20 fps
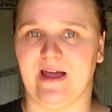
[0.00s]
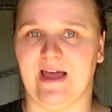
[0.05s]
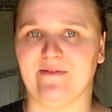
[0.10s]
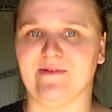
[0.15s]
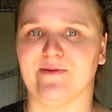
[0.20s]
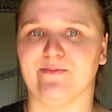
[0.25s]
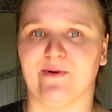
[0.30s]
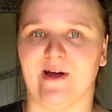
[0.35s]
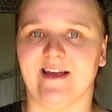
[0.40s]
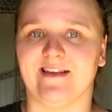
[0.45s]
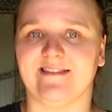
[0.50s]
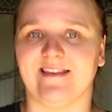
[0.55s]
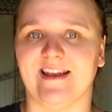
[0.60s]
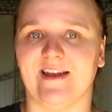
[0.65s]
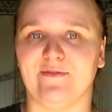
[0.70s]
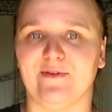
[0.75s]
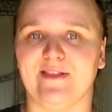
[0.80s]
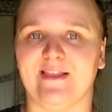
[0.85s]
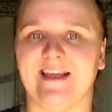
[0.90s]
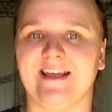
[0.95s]
having breaks and
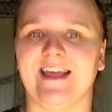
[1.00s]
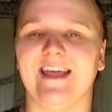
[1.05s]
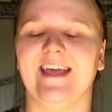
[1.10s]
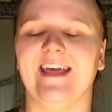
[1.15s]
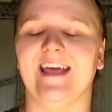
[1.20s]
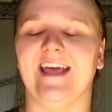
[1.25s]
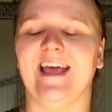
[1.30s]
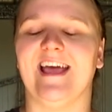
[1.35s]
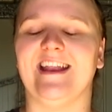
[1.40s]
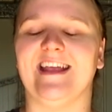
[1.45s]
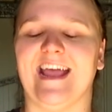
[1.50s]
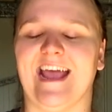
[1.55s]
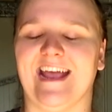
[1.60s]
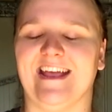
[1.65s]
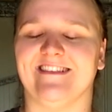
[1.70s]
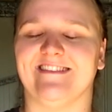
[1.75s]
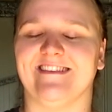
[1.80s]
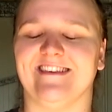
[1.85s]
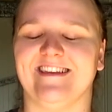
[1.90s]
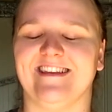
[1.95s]
everything, and he
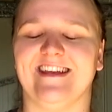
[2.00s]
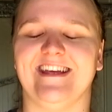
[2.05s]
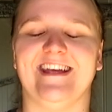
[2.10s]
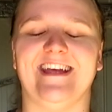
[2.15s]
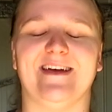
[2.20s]
hates it.